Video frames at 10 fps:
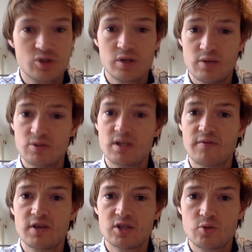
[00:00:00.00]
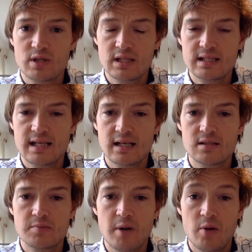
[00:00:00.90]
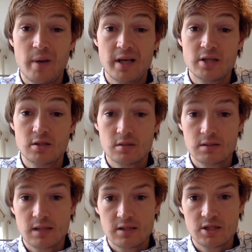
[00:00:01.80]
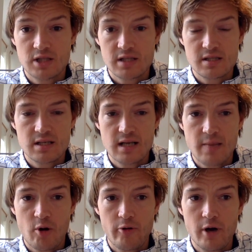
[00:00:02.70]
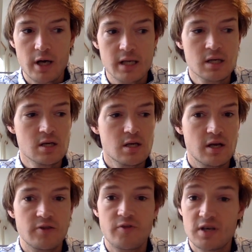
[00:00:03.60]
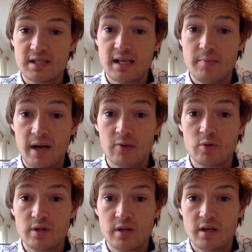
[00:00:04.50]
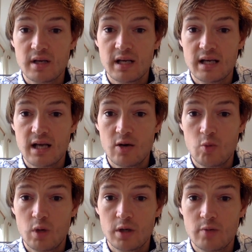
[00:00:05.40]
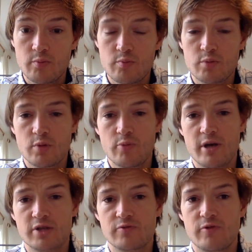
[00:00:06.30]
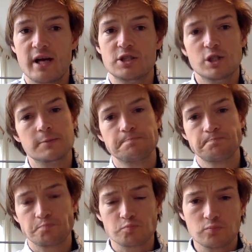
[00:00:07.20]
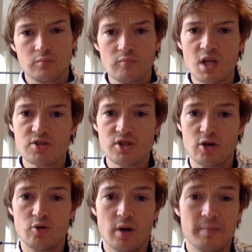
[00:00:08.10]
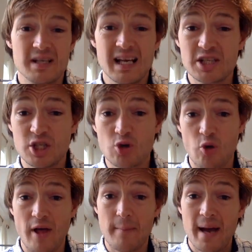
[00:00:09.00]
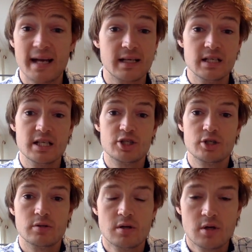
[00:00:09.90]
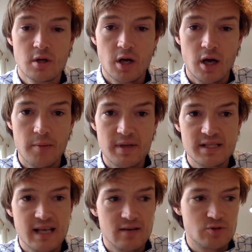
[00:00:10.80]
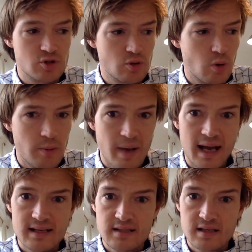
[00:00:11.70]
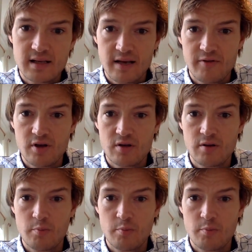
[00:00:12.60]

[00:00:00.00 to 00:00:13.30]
he was definitely exquisitely tender to palpation, I suggested an MRI, and the findings came back with he had an L1 compression fracture. So it's actually not that bad a condition. It sounds quite bad to have a